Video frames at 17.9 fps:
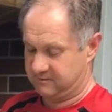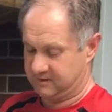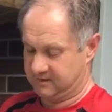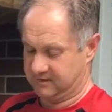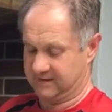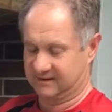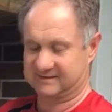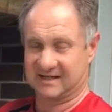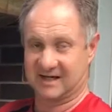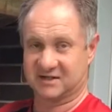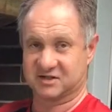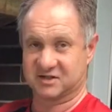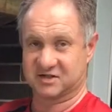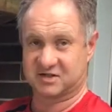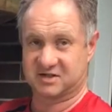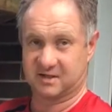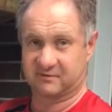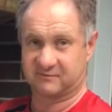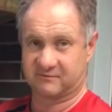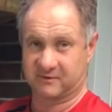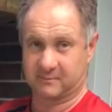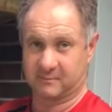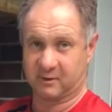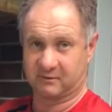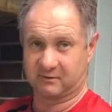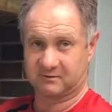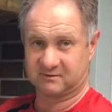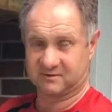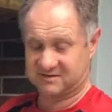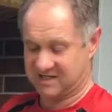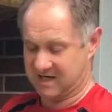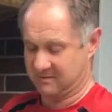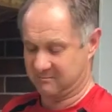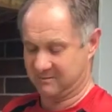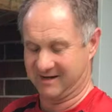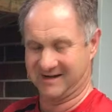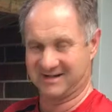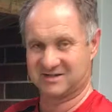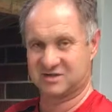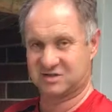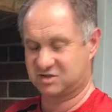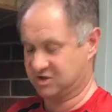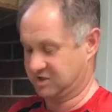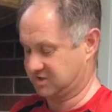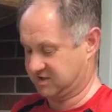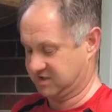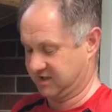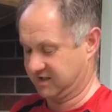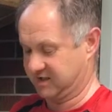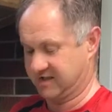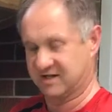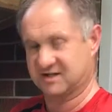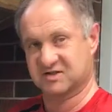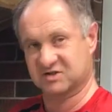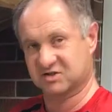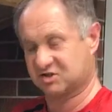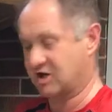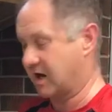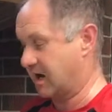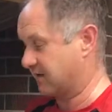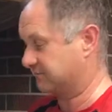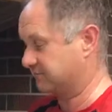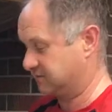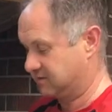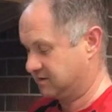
and let that just sit for about 10 minutes just to get nice and soft.